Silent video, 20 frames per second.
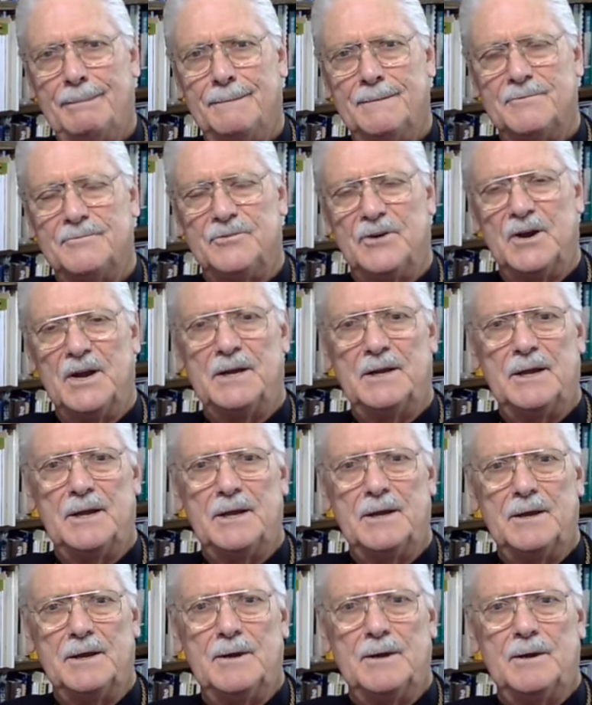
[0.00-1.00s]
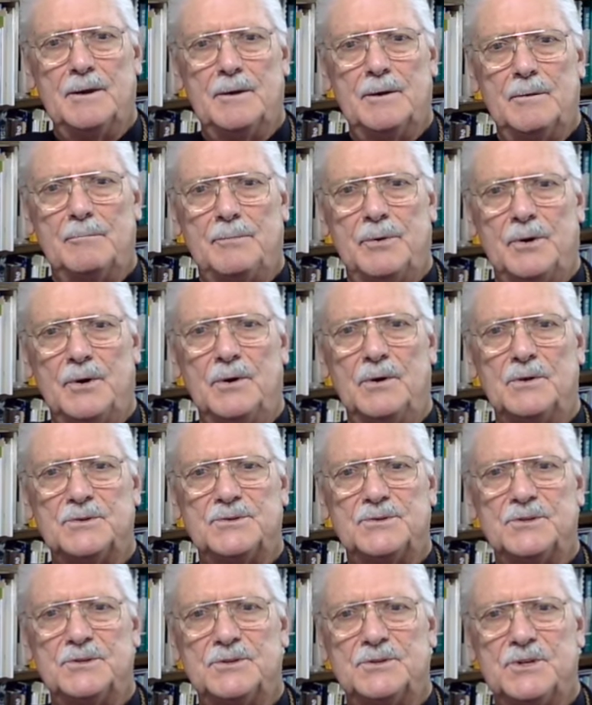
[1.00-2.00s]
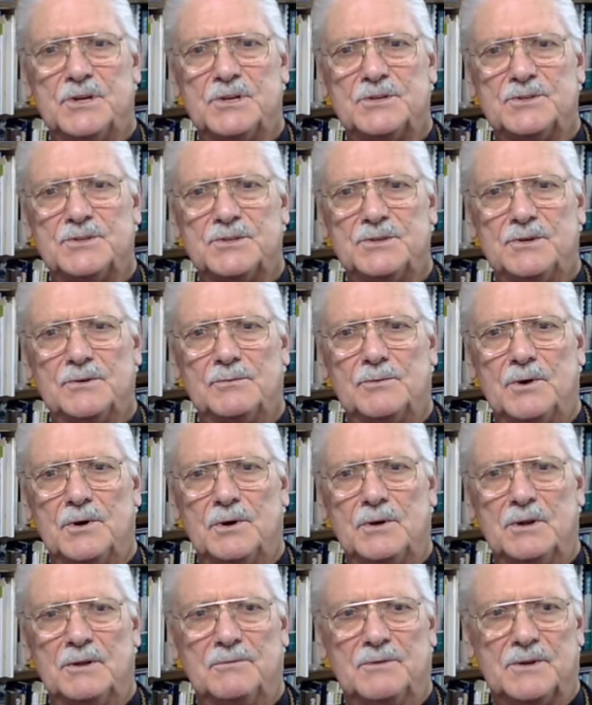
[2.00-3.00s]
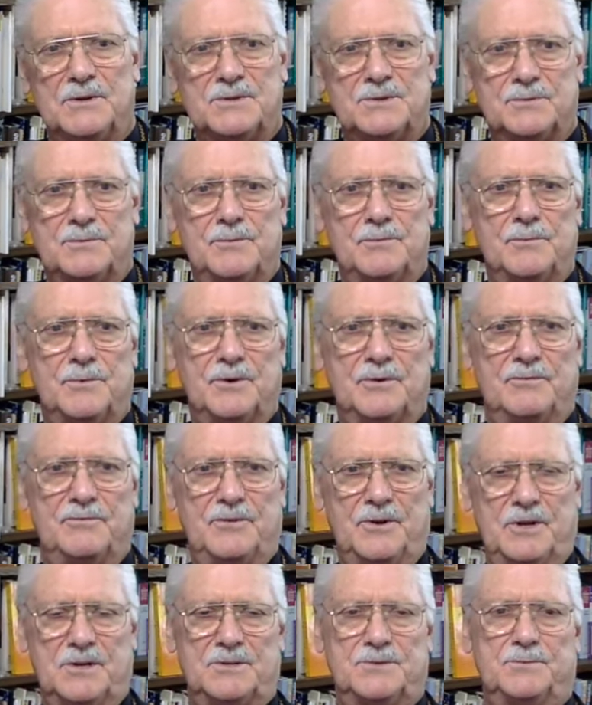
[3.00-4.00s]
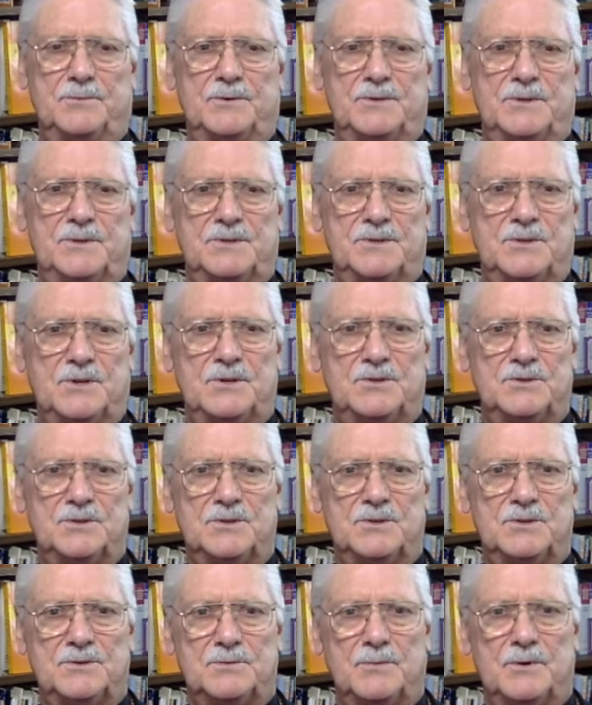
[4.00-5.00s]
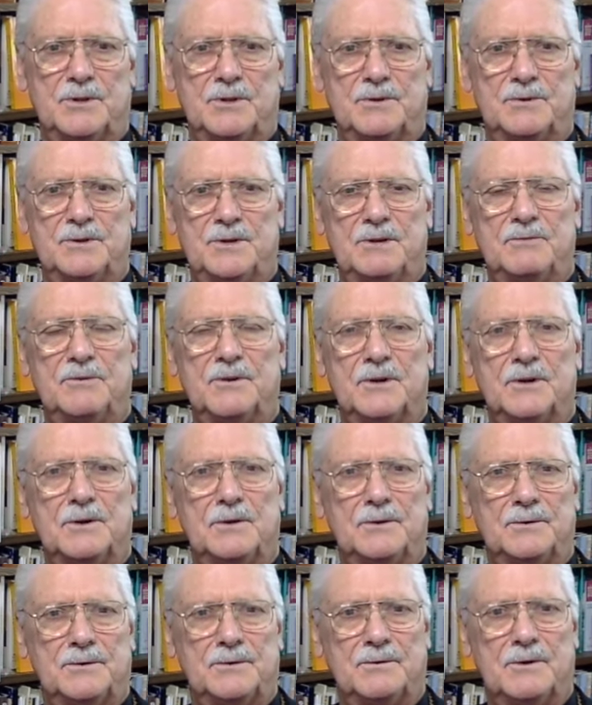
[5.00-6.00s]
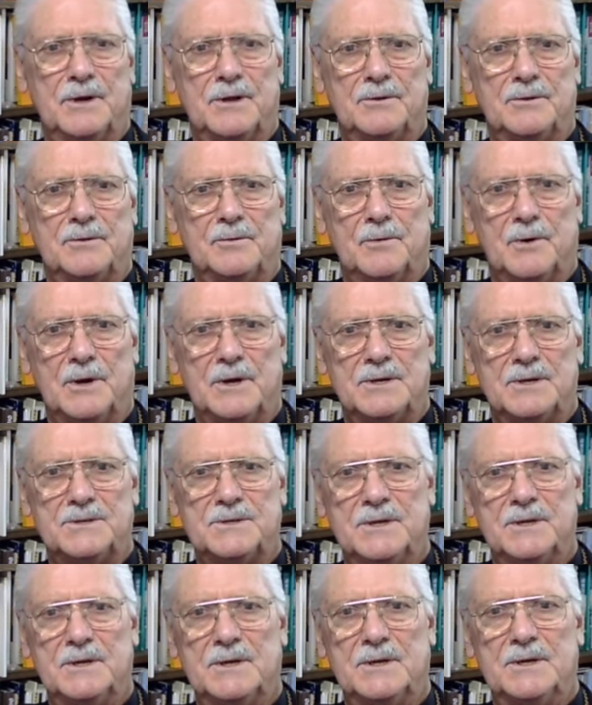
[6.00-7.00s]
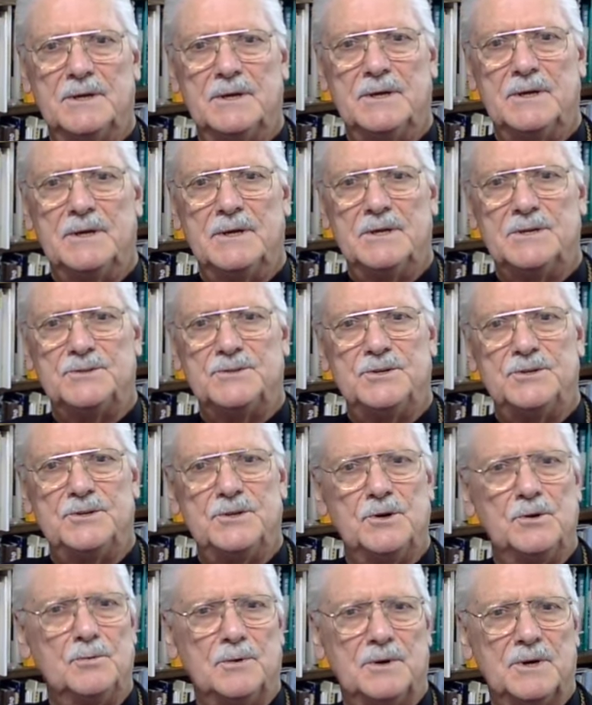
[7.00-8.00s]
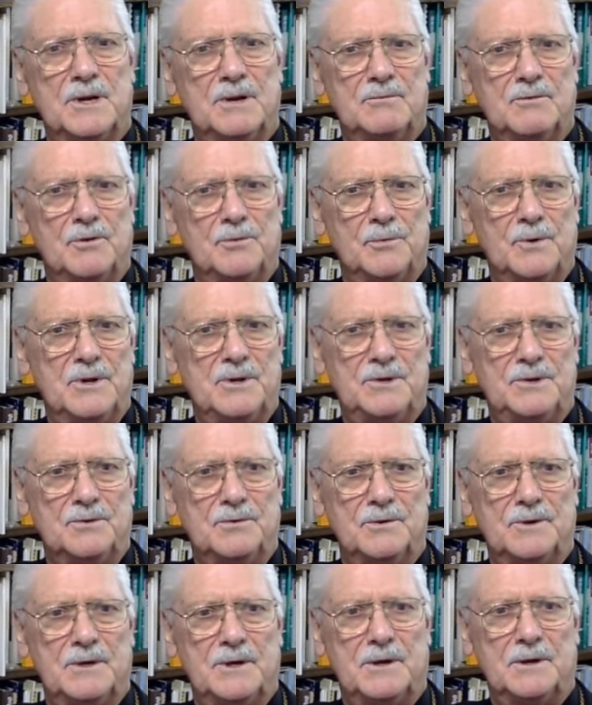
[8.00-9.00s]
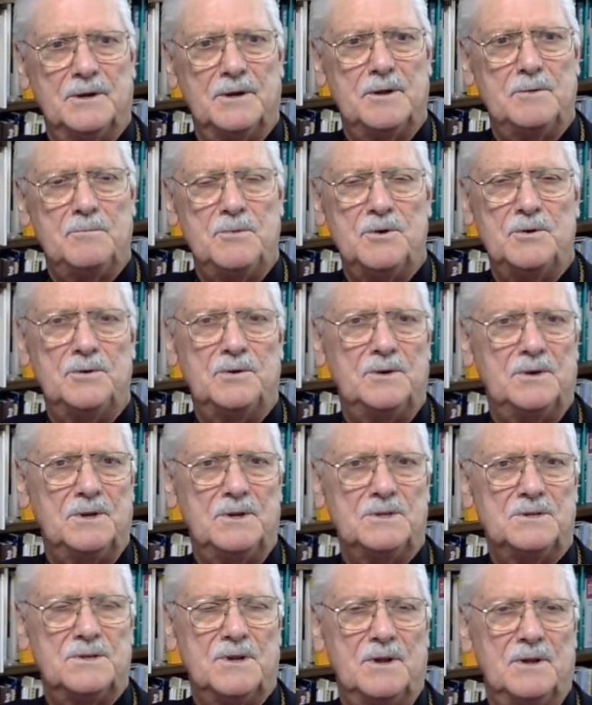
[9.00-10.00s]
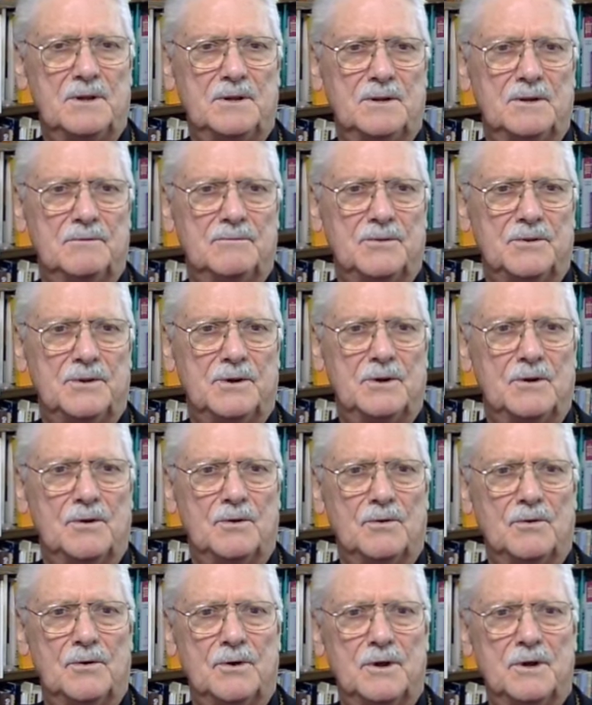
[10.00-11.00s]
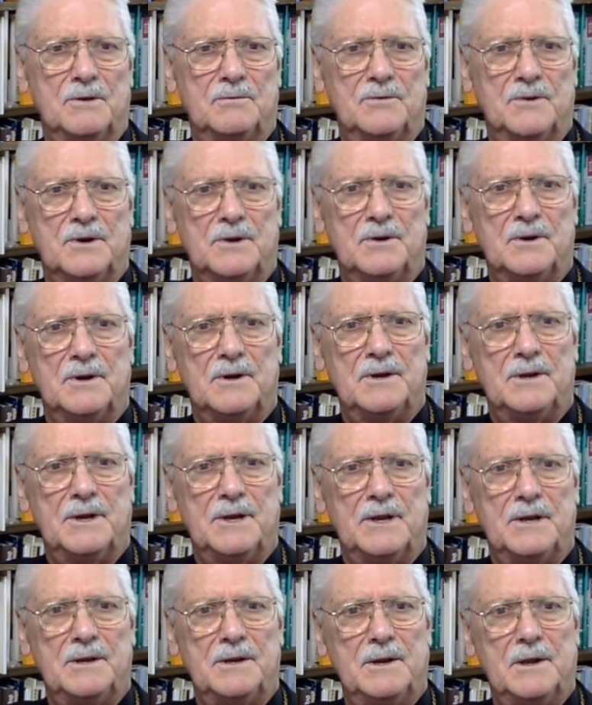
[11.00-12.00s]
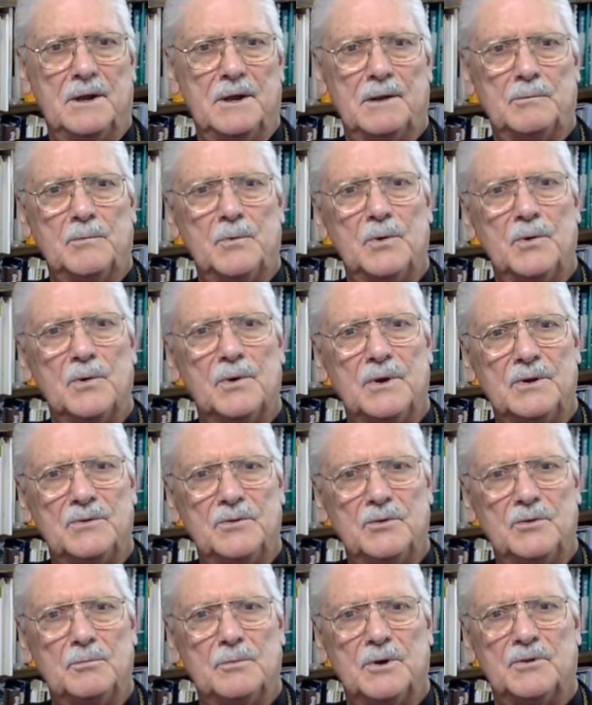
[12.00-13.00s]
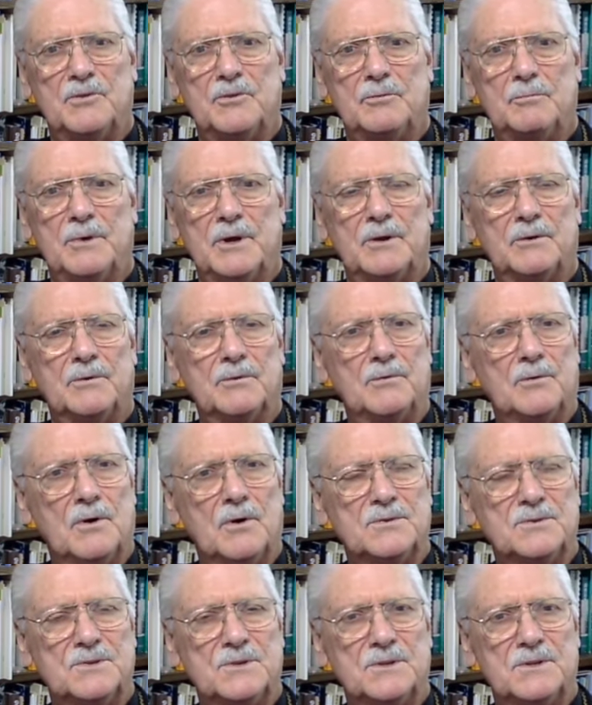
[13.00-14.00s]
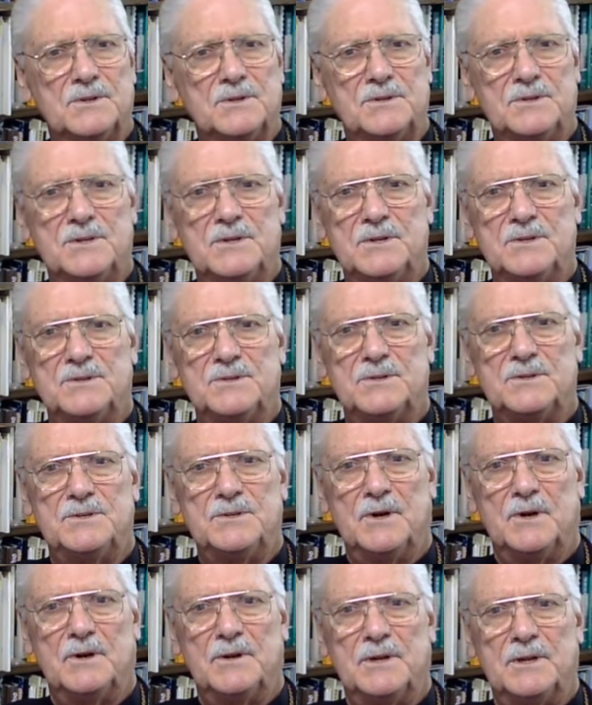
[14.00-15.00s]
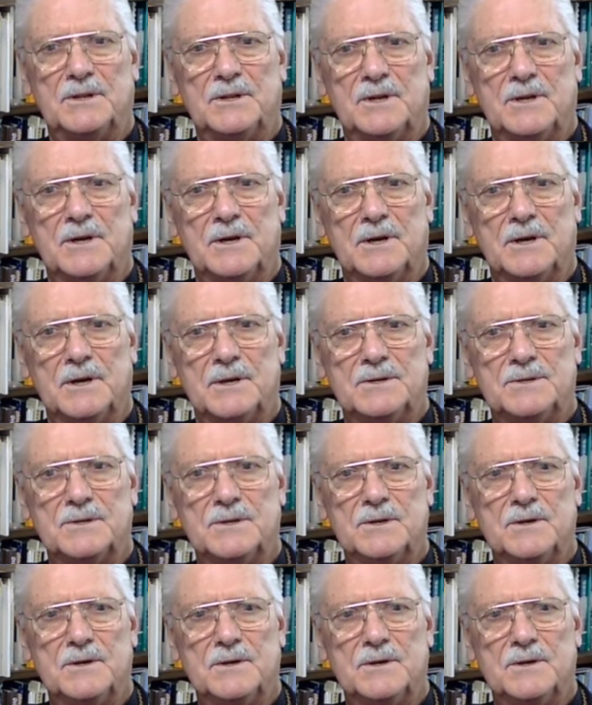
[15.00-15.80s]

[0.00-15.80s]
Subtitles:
Finally, Paul's suggestion to all of us when we're faced with decisions, whether difficult or otherwise, is to do whatever we do in our communities for the glory of God and not worry too much about crossing the T's and dotting the I's,